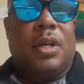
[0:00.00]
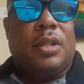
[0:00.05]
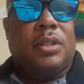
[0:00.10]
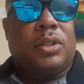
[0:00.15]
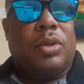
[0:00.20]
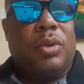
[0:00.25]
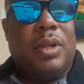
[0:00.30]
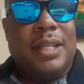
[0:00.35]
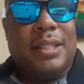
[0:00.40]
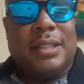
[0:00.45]

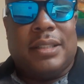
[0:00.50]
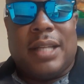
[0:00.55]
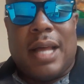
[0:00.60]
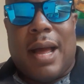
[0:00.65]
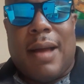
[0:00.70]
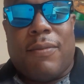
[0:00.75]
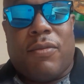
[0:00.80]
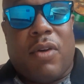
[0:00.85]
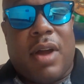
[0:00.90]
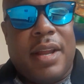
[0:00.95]
So let's
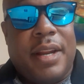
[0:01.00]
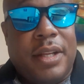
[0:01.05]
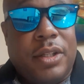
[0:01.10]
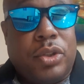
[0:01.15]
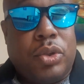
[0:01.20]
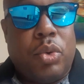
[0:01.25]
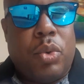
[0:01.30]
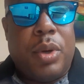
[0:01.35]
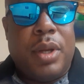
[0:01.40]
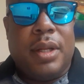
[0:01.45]
dive right
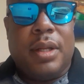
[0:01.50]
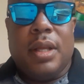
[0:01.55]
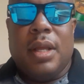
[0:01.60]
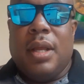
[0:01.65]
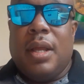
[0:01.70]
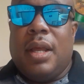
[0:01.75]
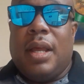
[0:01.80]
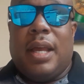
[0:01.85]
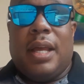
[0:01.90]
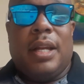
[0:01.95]
into it,
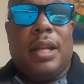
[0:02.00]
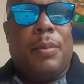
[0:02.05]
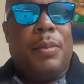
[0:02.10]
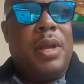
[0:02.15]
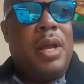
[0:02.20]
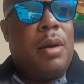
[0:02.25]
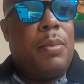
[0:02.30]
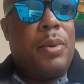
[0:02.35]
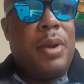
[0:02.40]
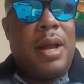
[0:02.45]
and let me
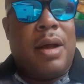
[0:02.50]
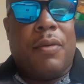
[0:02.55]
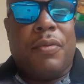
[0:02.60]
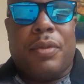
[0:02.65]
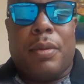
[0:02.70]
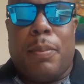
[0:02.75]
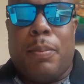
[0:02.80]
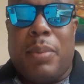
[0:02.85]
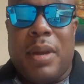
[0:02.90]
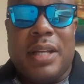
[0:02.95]
help you out
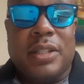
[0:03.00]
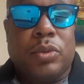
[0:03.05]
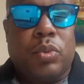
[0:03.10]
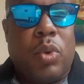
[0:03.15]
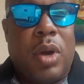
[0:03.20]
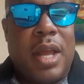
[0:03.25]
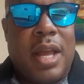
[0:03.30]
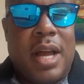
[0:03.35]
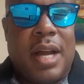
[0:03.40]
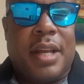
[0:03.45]
the best
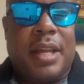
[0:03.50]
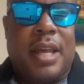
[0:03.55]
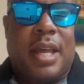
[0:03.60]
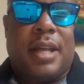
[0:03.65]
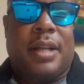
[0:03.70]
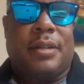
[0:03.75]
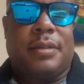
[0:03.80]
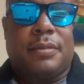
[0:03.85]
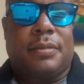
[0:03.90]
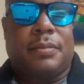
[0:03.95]
way I can.